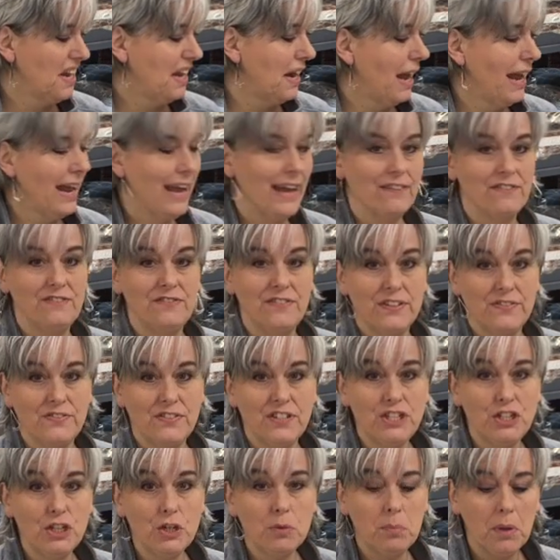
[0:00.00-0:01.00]
and I have
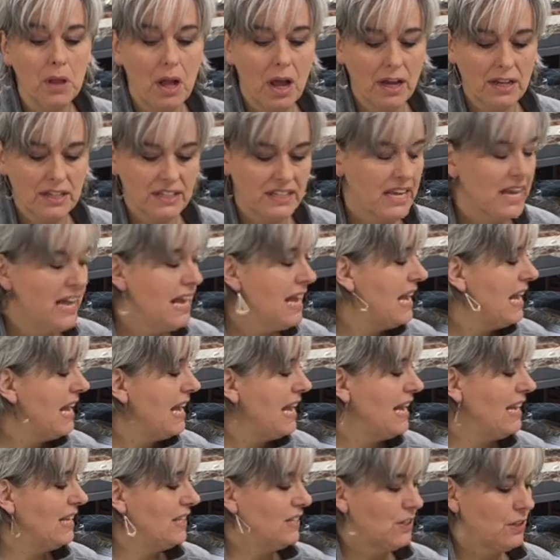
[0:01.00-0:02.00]
52 blocks.
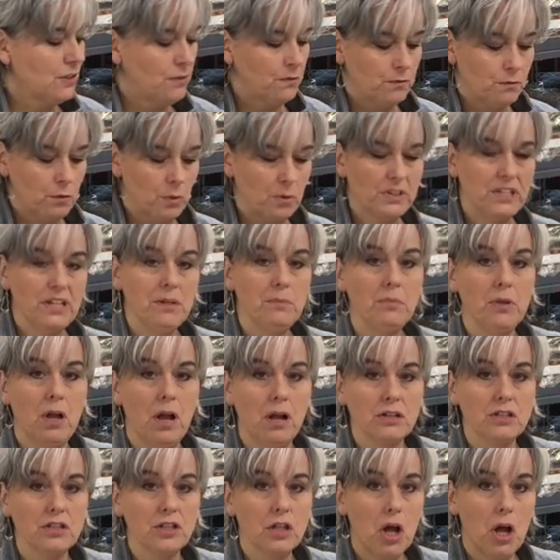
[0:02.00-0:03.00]
It's 14
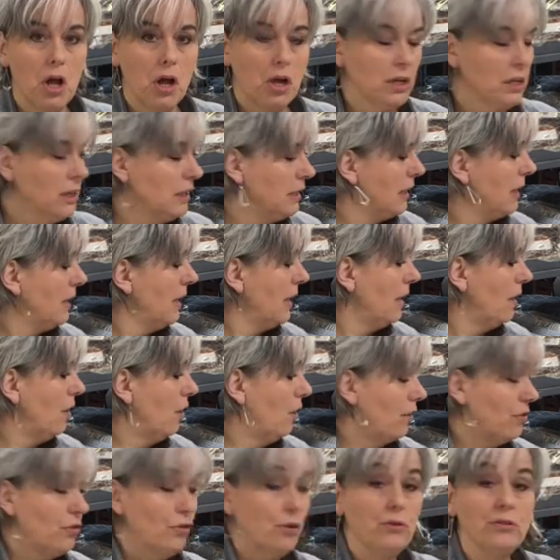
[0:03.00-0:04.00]
blocks long,
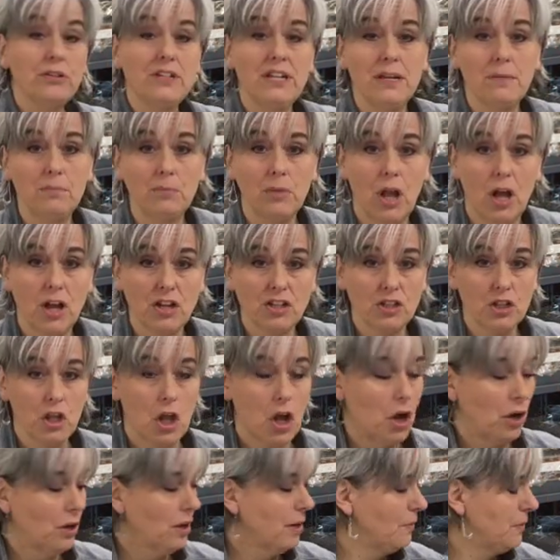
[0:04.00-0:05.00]
or 13 blocks
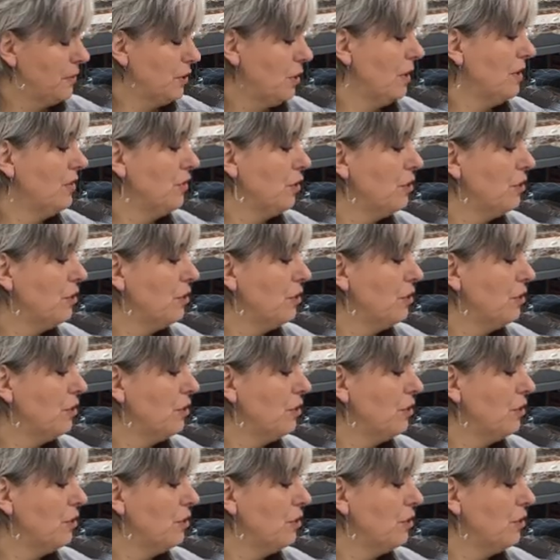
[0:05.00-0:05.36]
long, I'm sorry,